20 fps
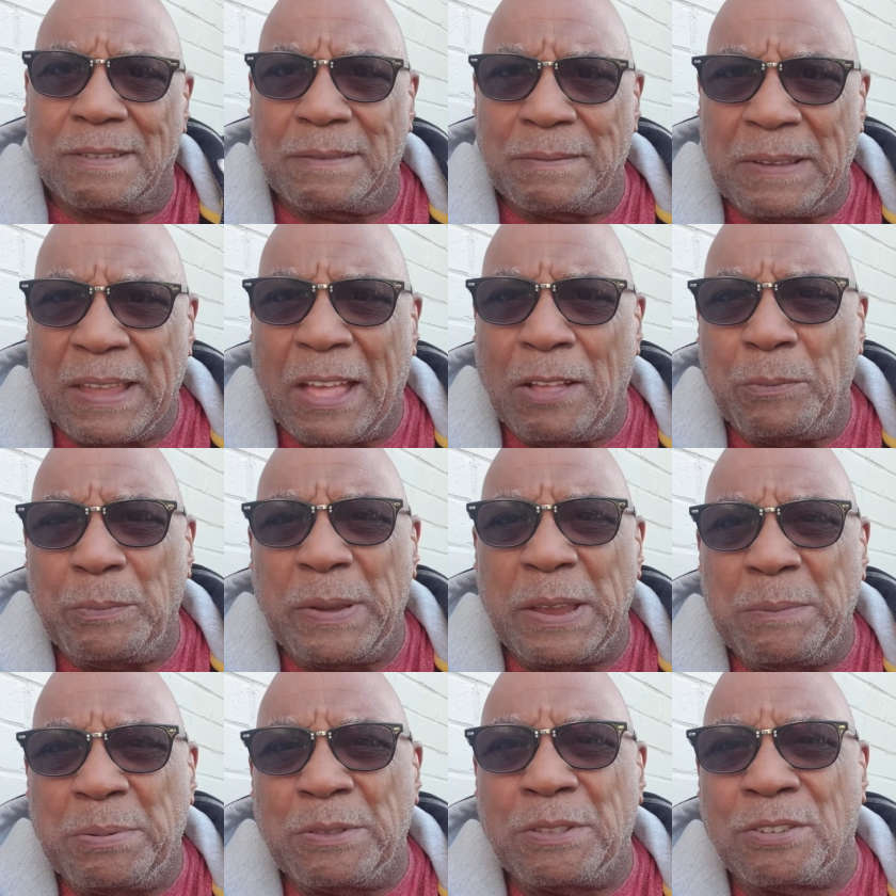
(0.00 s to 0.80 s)
help
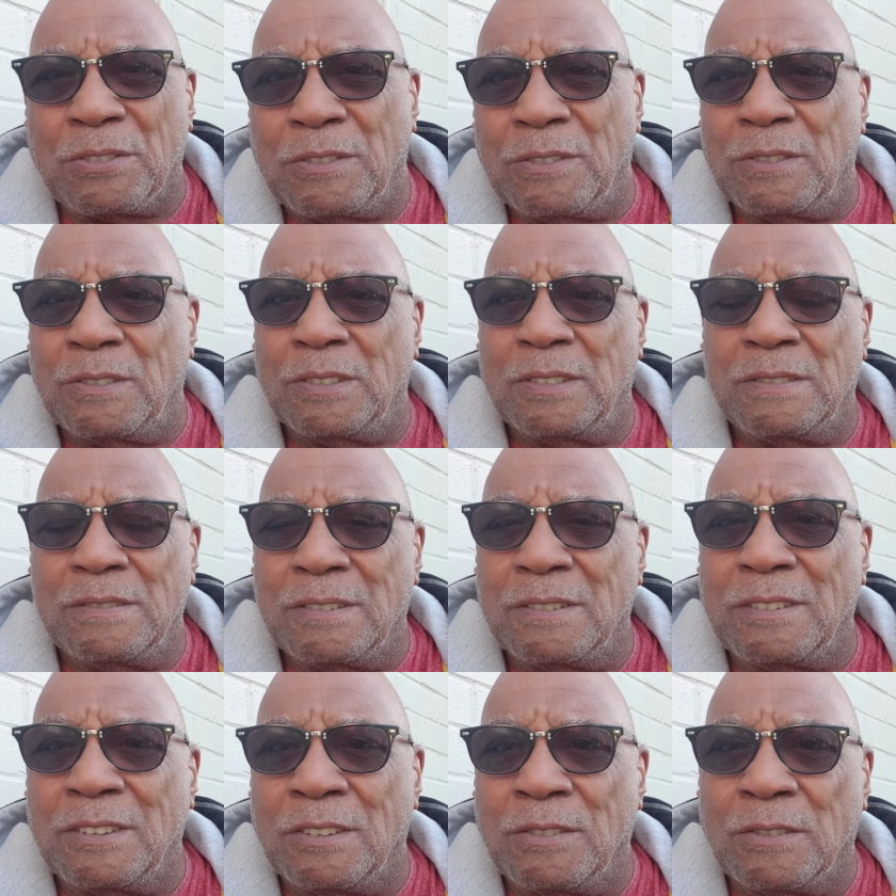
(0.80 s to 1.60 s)
people through
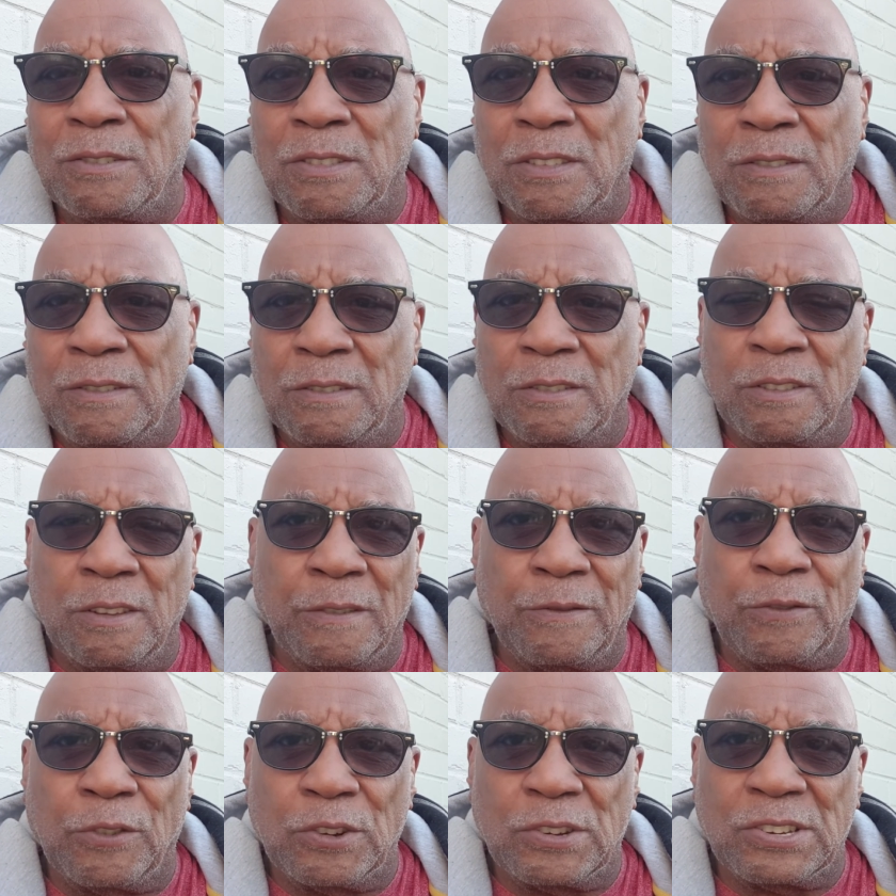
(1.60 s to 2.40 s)

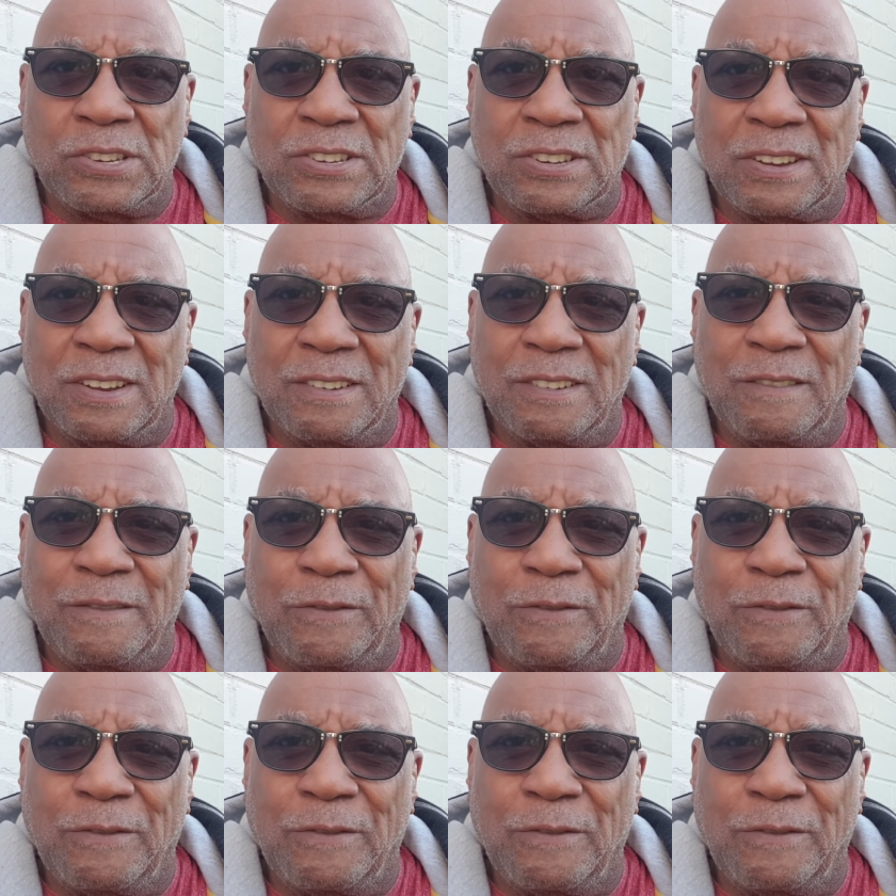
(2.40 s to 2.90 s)
the first